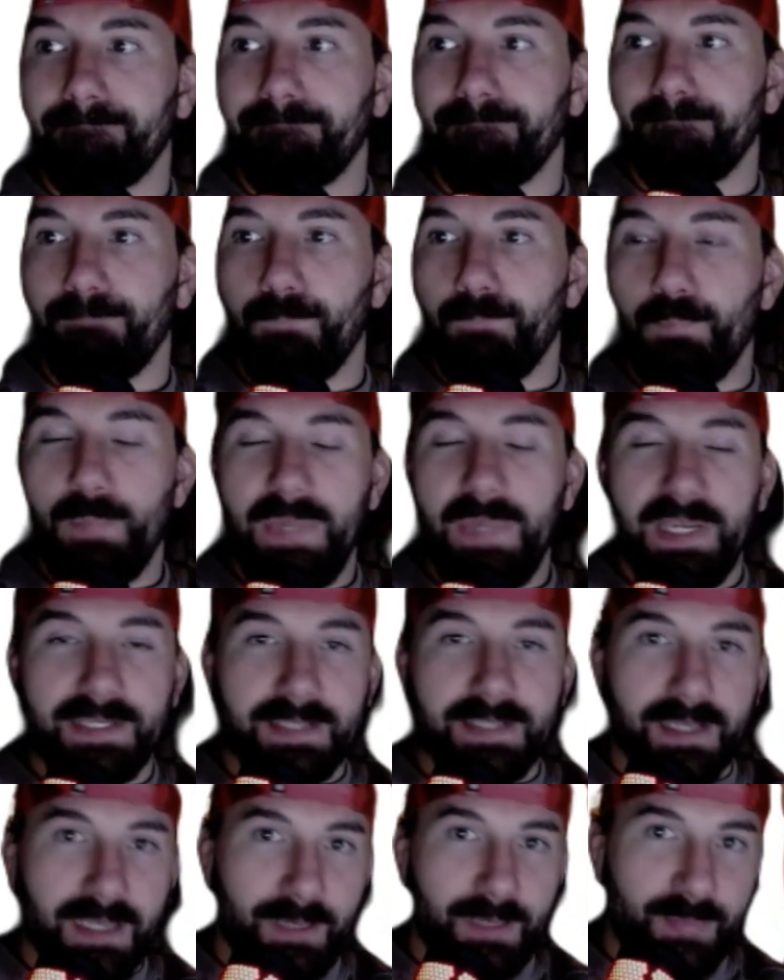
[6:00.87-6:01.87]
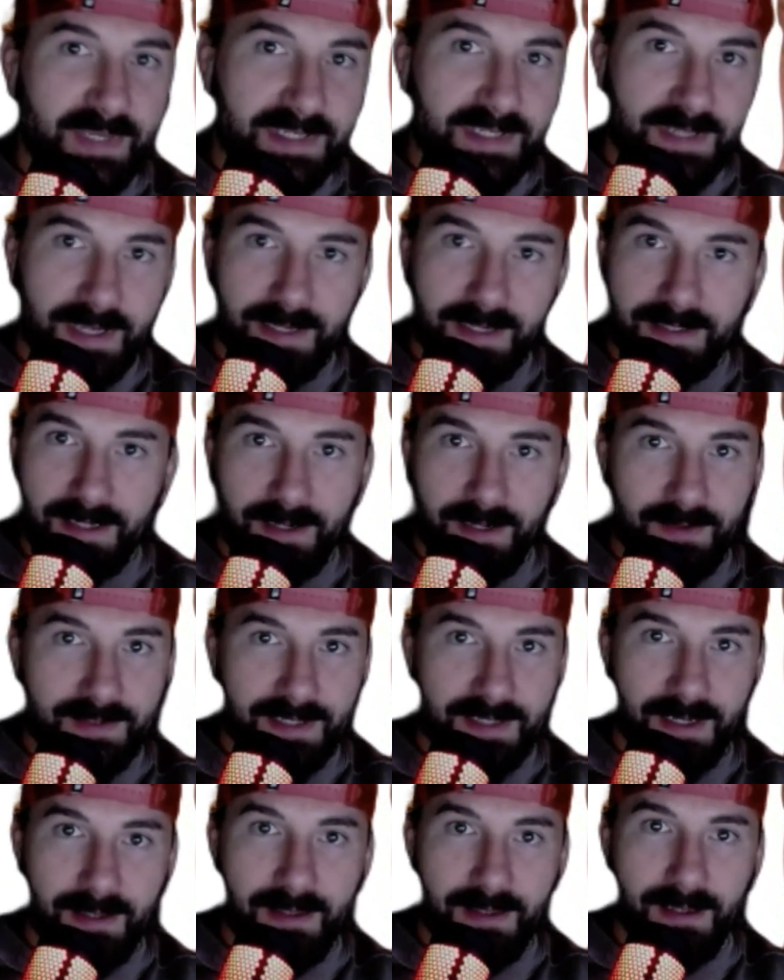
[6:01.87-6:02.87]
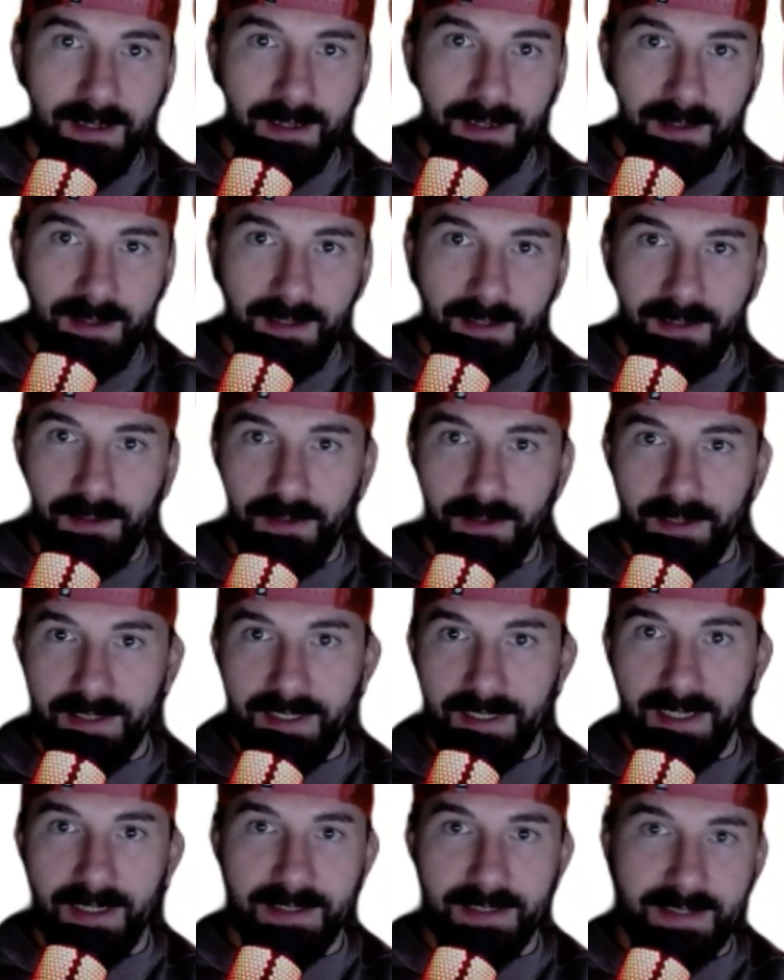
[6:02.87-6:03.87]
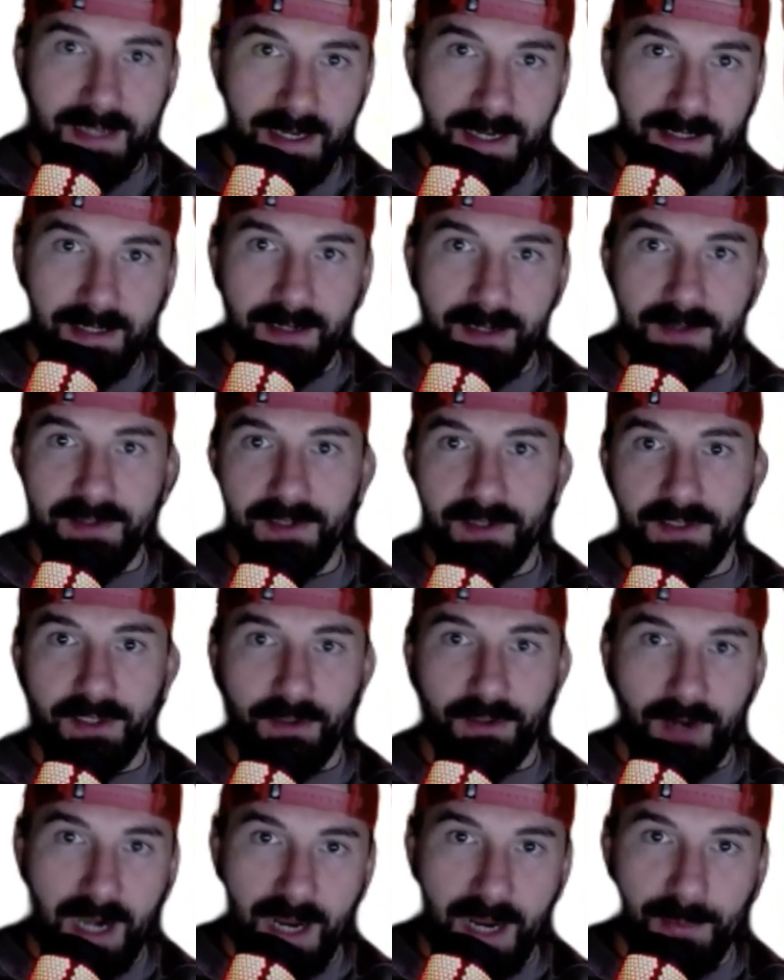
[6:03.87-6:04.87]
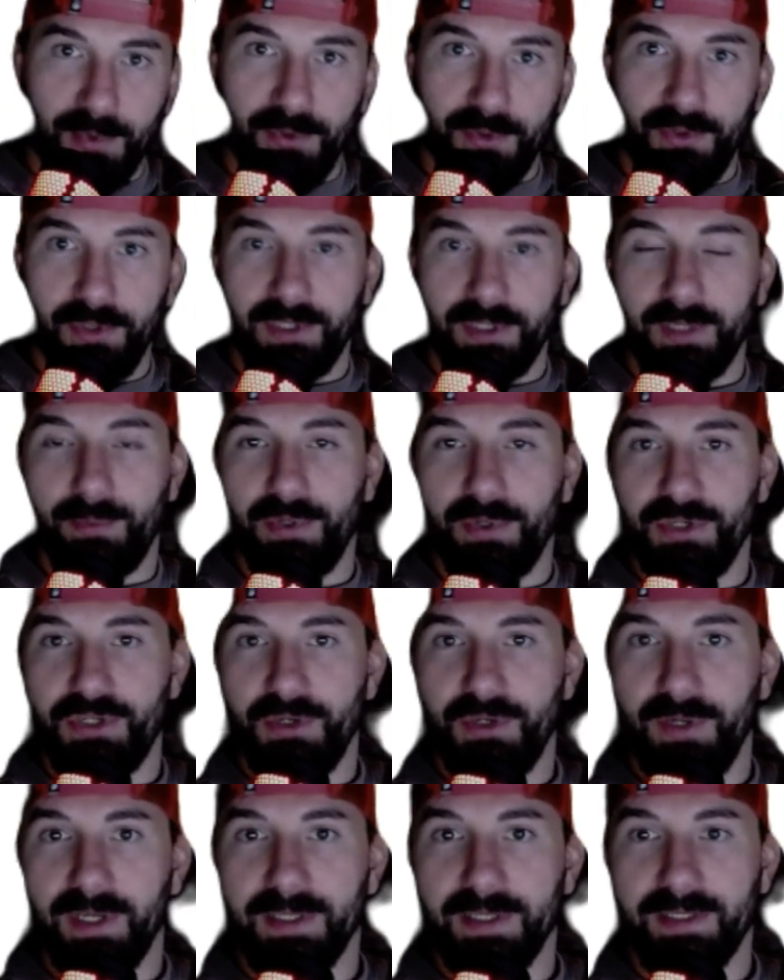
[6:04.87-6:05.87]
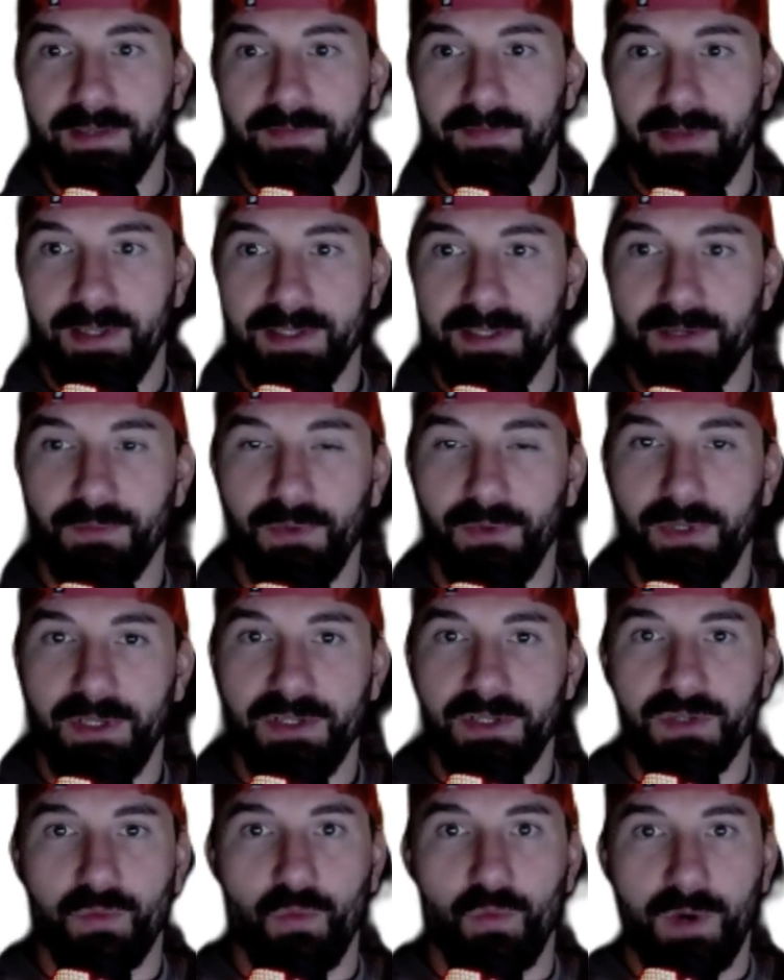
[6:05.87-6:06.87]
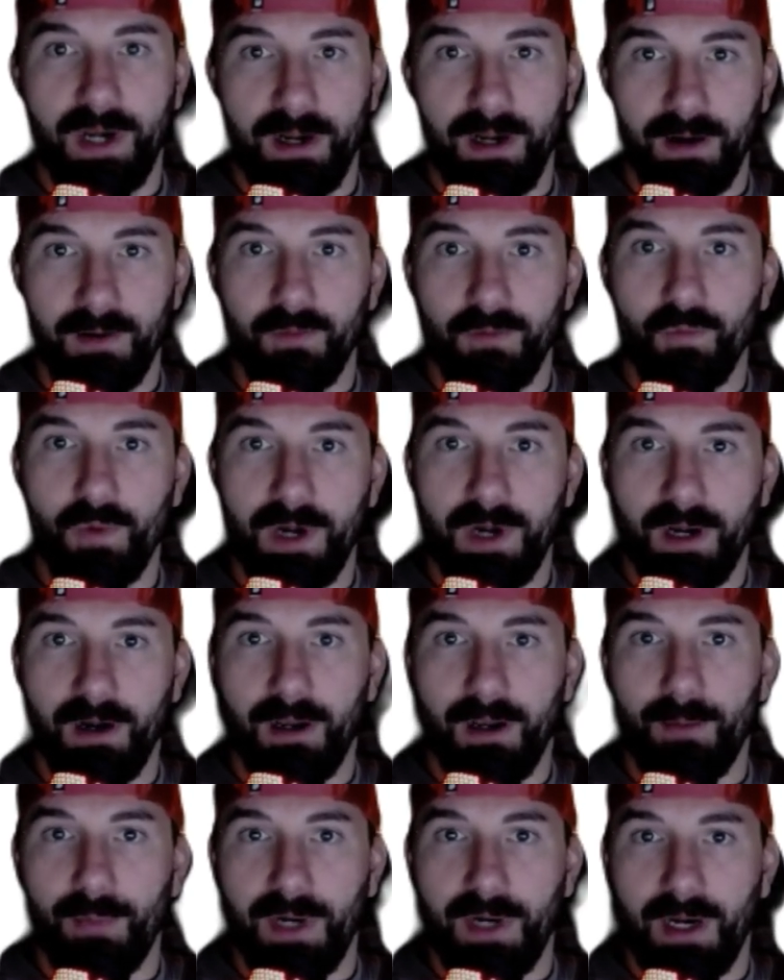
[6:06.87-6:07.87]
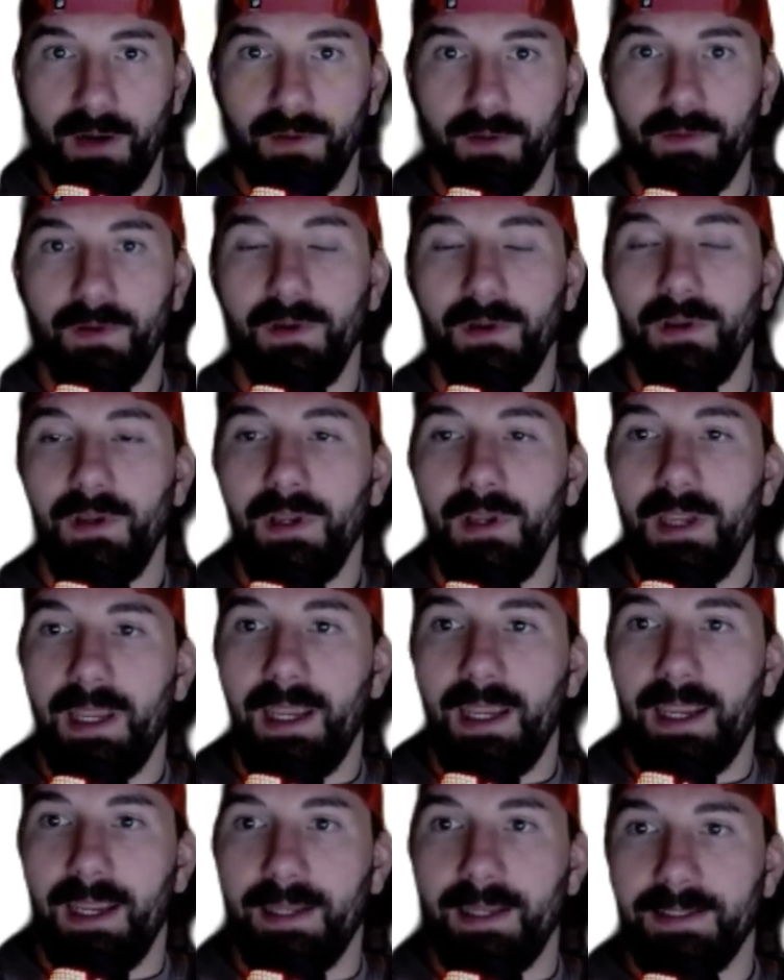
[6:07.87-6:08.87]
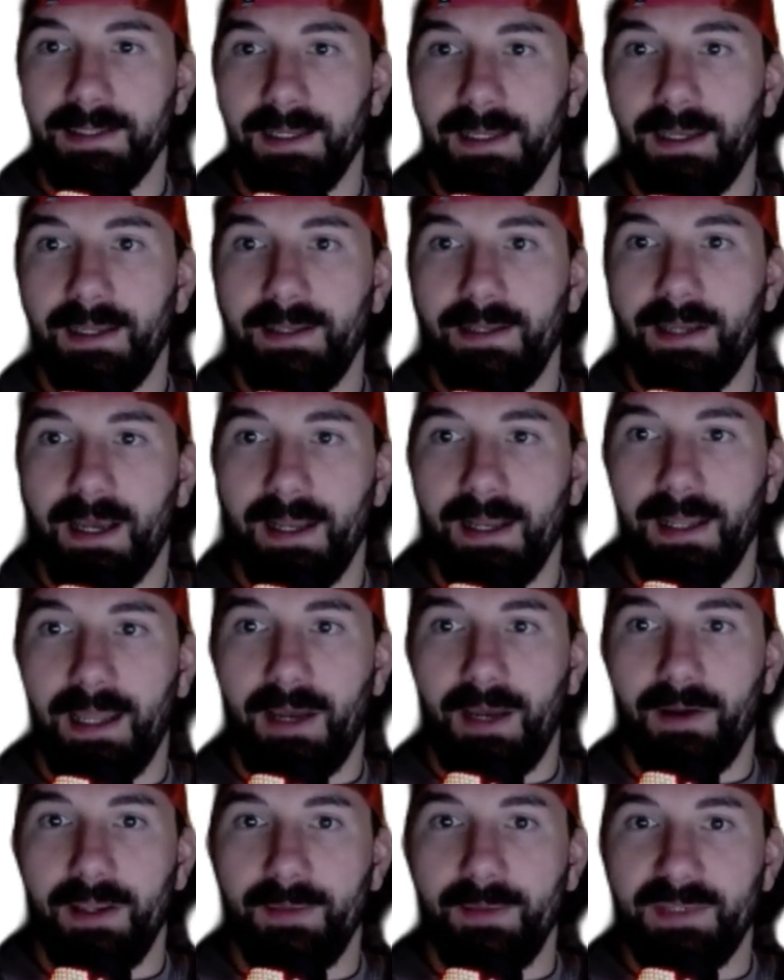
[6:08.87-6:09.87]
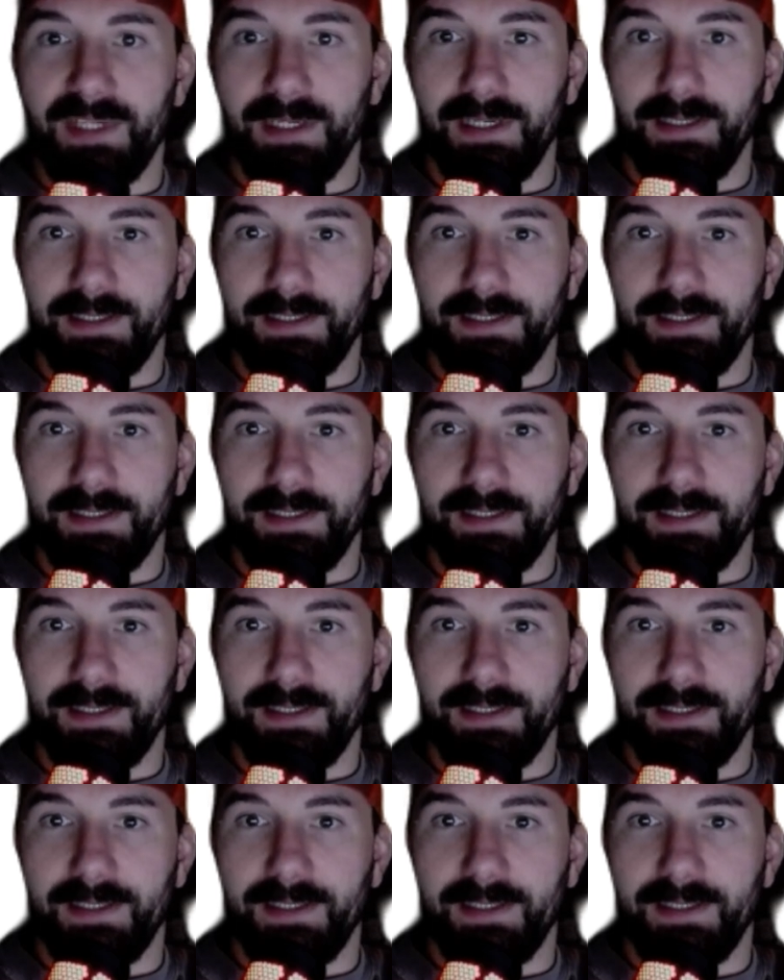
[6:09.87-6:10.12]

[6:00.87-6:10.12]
mixing up his takedowns. I think he'll look to get his takedowns, look to grapple, look to push you against the fence, and really just wear on Brown, and not allow him to